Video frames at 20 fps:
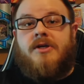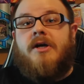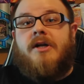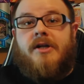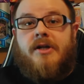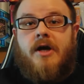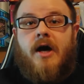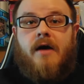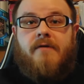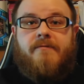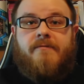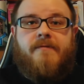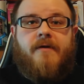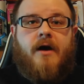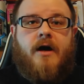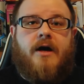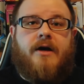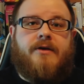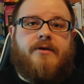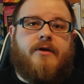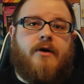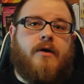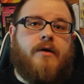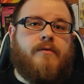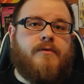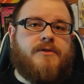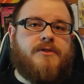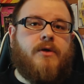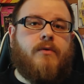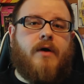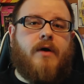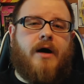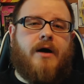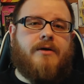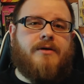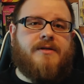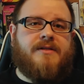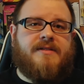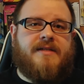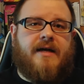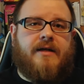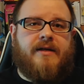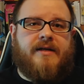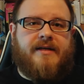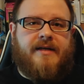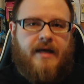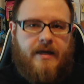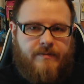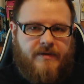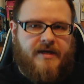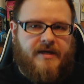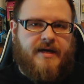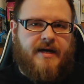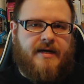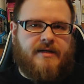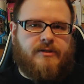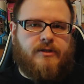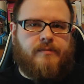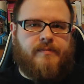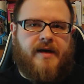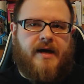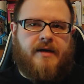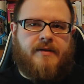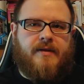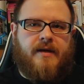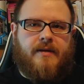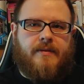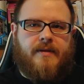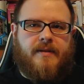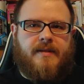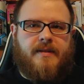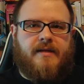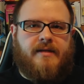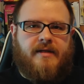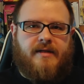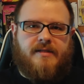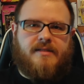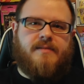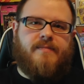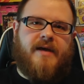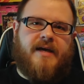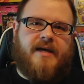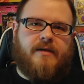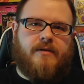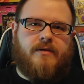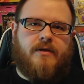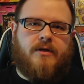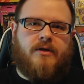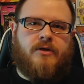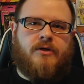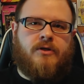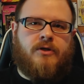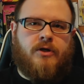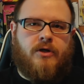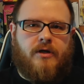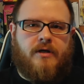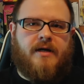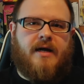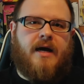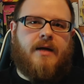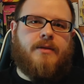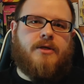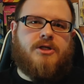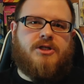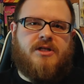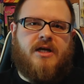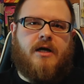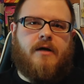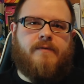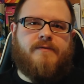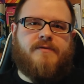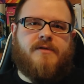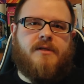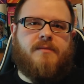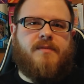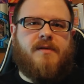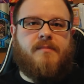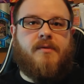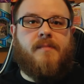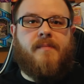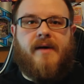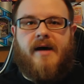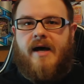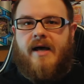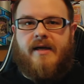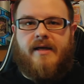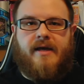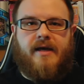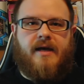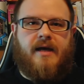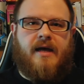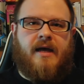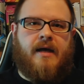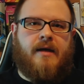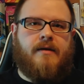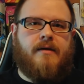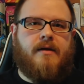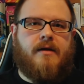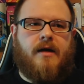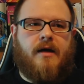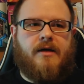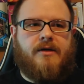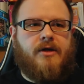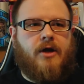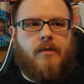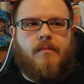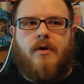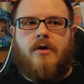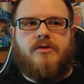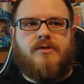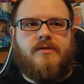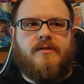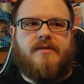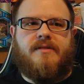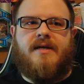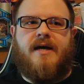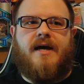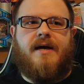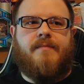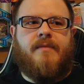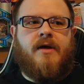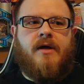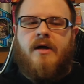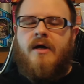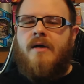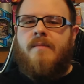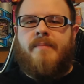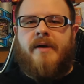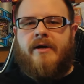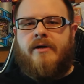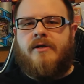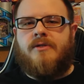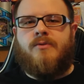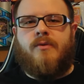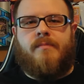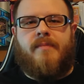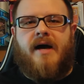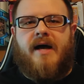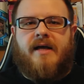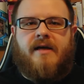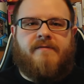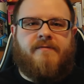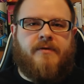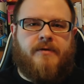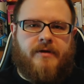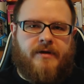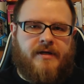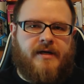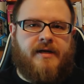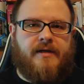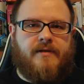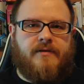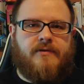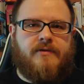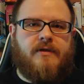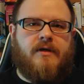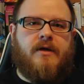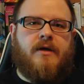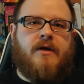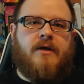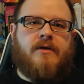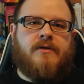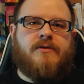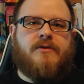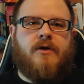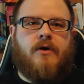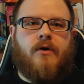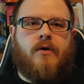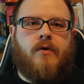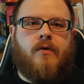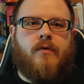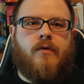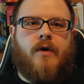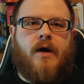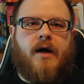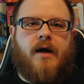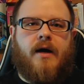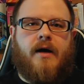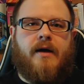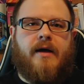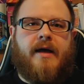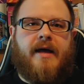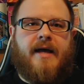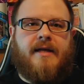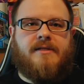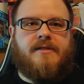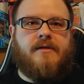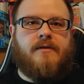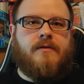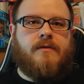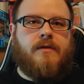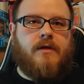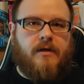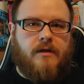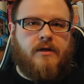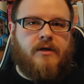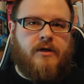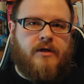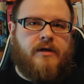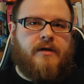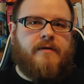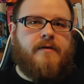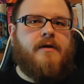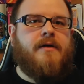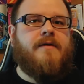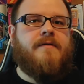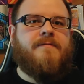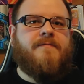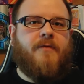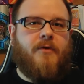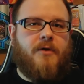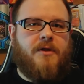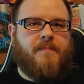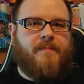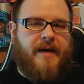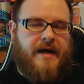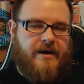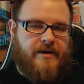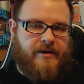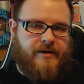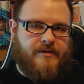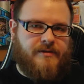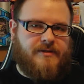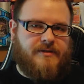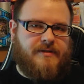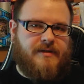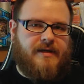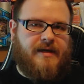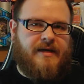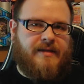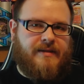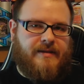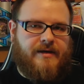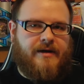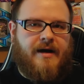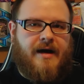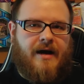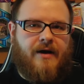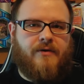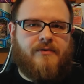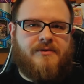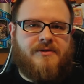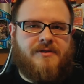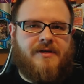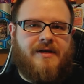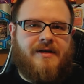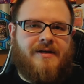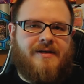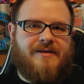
good enough. It was so hard to sell a gaming console back then that they needed to make it look good on the shelves of the people buying it. And most of the time, parents were buying it for their kids, so it had to look good for the parents in their house,